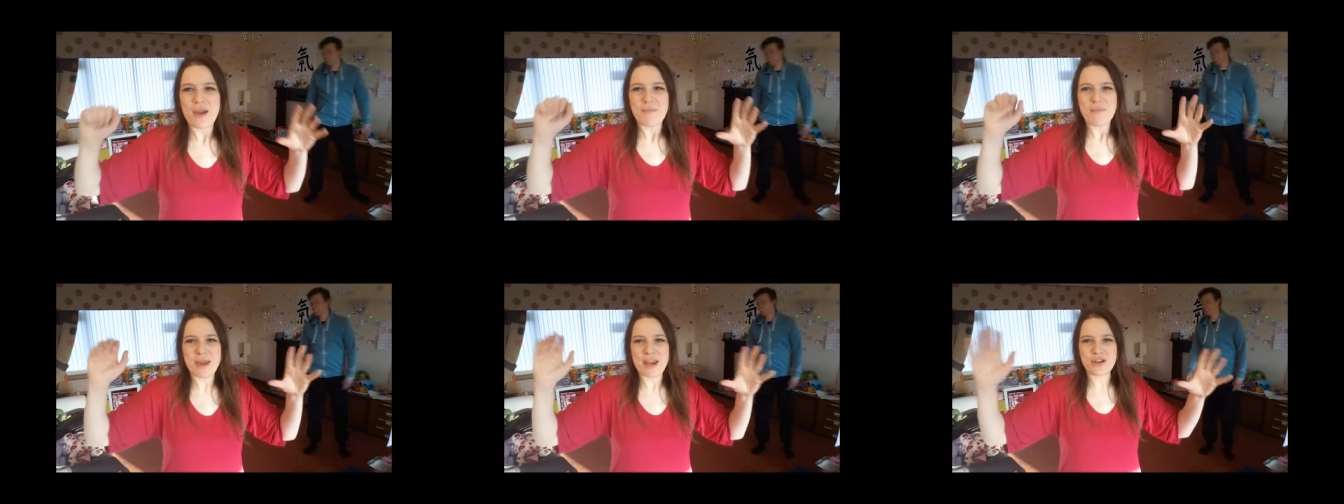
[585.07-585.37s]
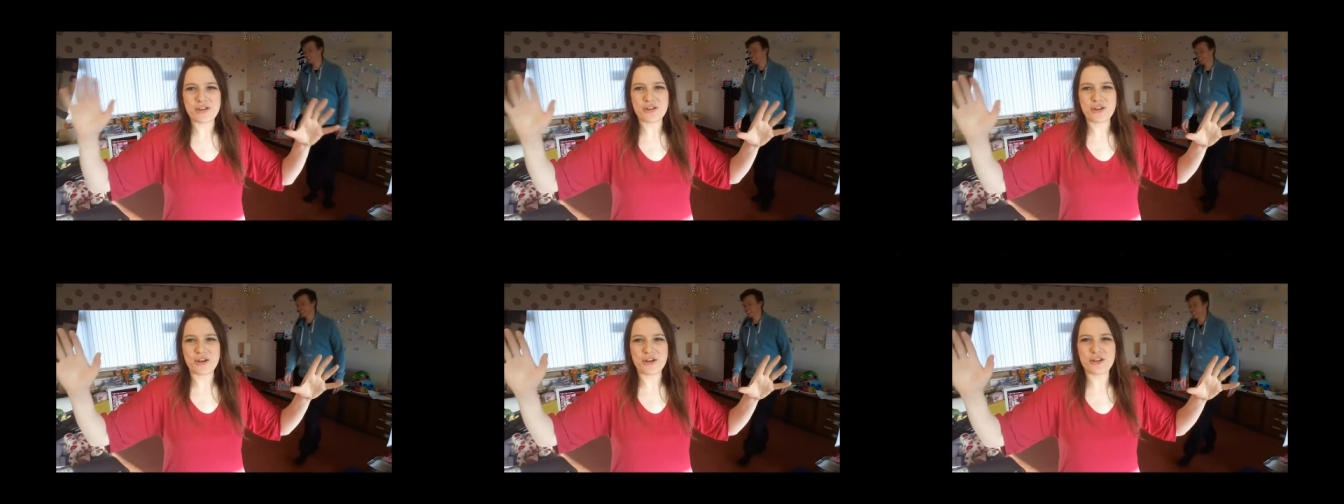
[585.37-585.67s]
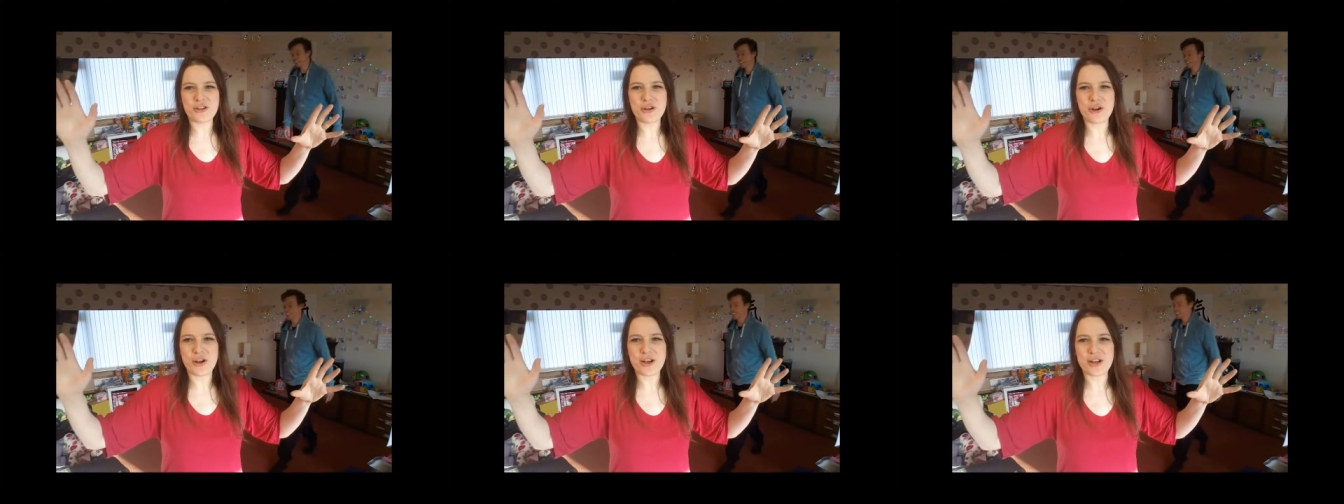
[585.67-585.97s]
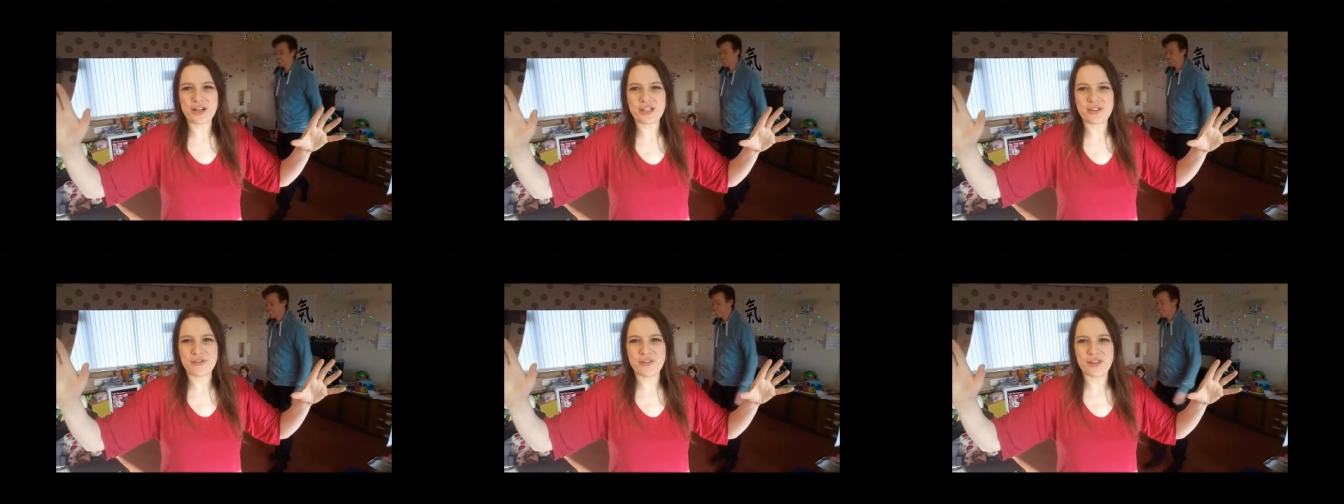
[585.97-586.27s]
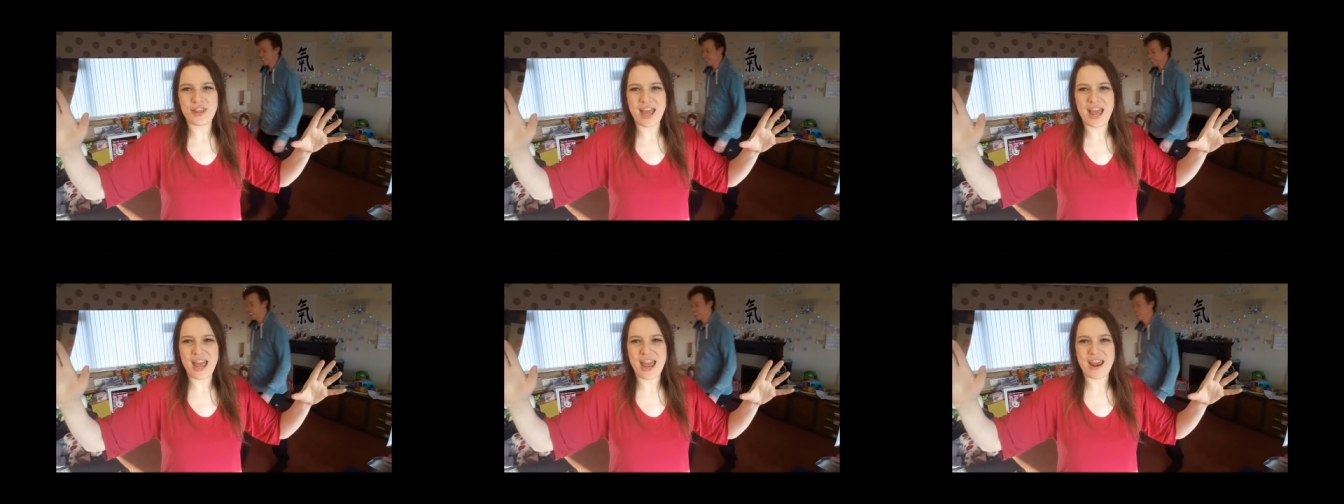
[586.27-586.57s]
Make sure and join us for
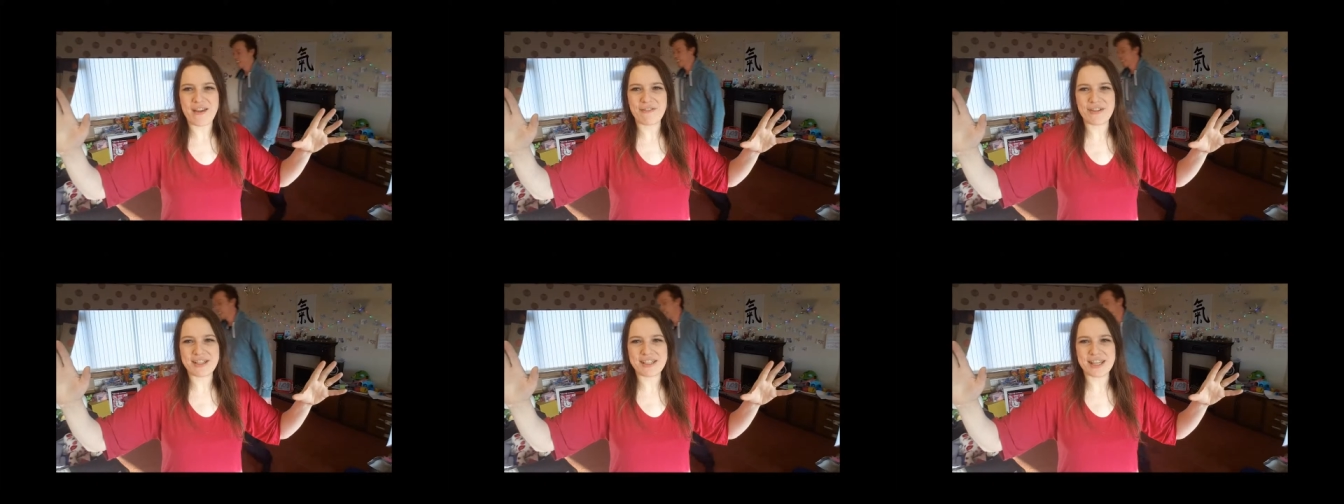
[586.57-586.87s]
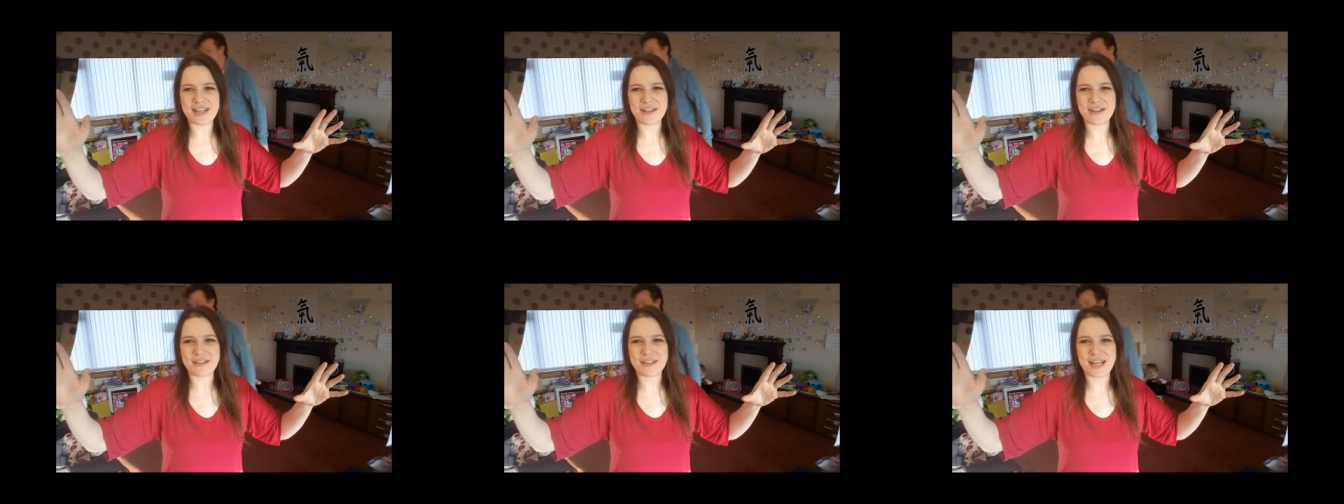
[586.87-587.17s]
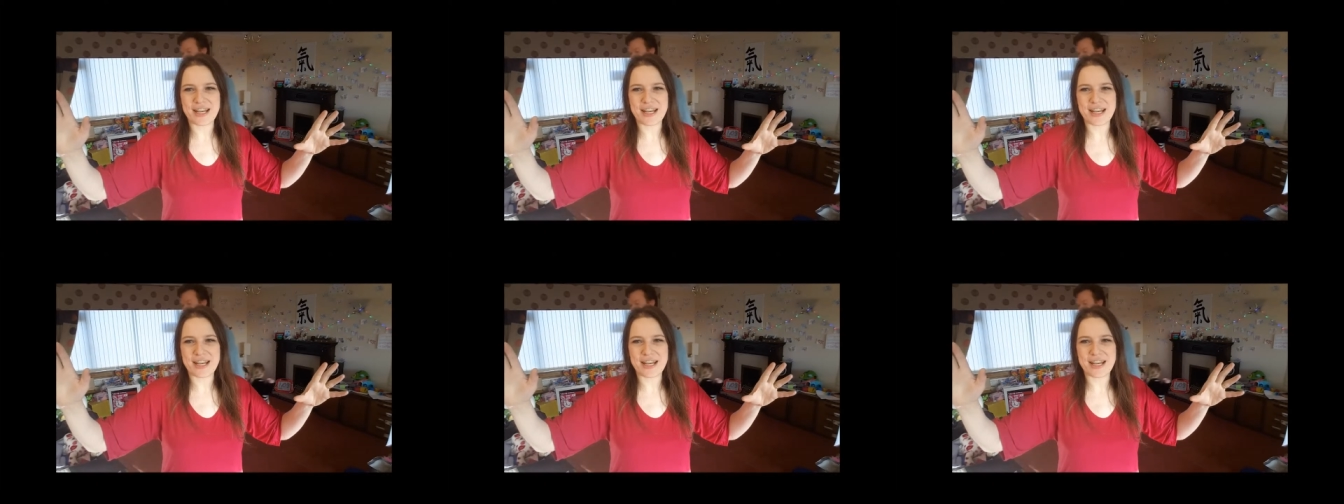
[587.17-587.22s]
that every single